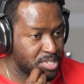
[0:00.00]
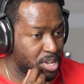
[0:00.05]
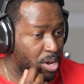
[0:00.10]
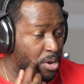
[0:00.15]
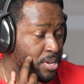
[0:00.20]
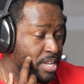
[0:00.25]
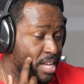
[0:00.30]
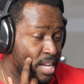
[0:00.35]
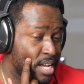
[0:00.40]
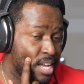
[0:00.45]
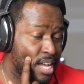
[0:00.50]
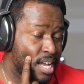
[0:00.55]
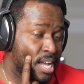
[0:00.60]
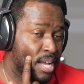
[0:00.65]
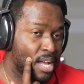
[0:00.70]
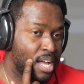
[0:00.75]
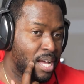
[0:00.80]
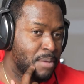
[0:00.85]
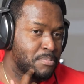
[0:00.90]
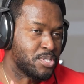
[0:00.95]
Oh yeah,
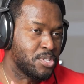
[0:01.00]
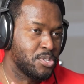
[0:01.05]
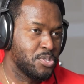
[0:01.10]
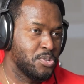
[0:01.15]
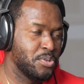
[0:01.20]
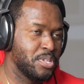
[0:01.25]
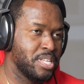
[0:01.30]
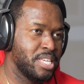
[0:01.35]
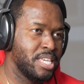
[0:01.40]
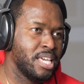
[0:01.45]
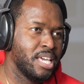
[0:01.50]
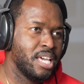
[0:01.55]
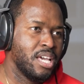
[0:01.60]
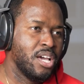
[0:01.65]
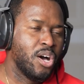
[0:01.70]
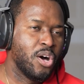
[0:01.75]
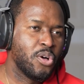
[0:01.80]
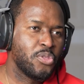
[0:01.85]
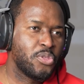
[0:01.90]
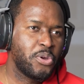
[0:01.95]
absolutely.
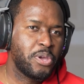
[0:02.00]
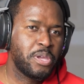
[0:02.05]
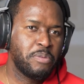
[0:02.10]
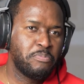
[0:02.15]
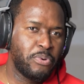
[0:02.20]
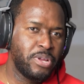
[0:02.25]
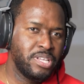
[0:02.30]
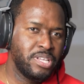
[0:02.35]
Although it